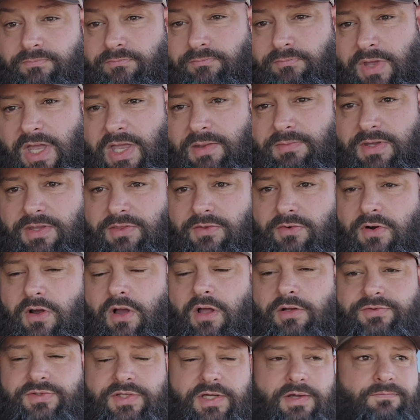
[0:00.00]
maybe they're
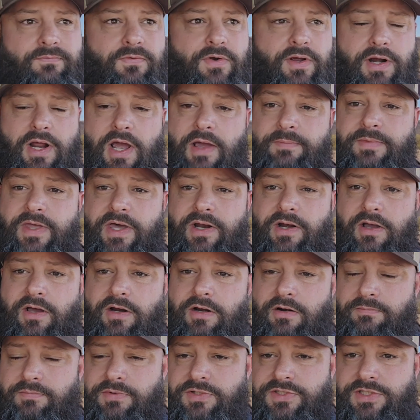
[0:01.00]
all different. I'm not
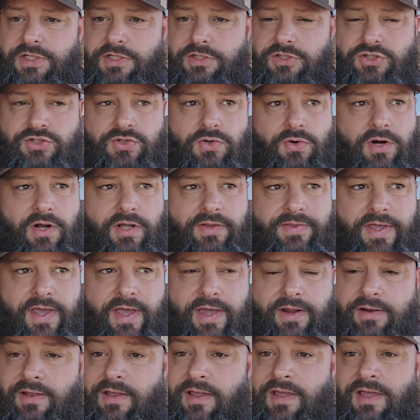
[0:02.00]
100% sure on
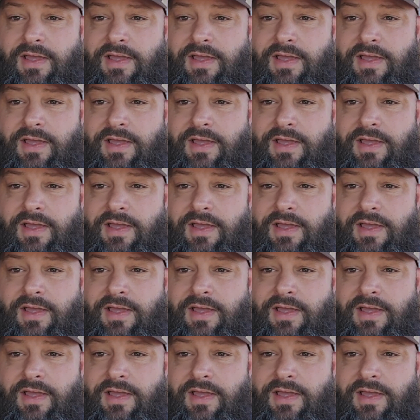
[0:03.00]
that.